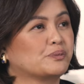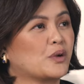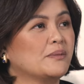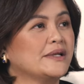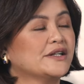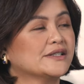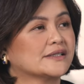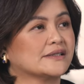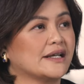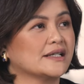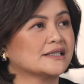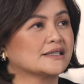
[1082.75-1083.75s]
probably you're
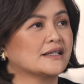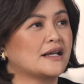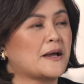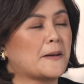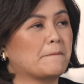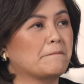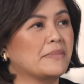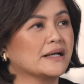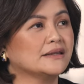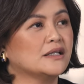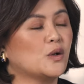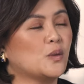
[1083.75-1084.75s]
stressed,
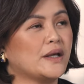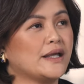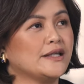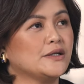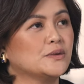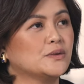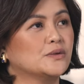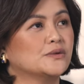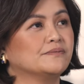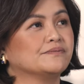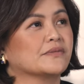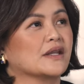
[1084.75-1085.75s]
but the way you
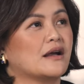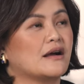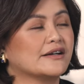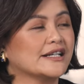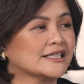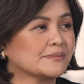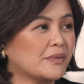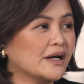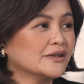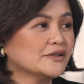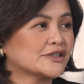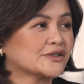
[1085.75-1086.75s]

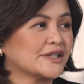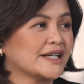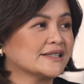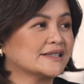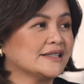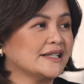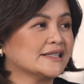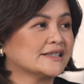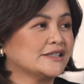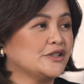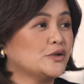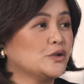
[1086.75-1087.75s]
respond to stress
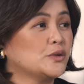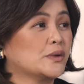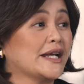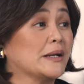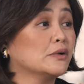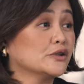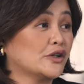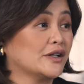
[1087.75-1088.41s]
is you were able to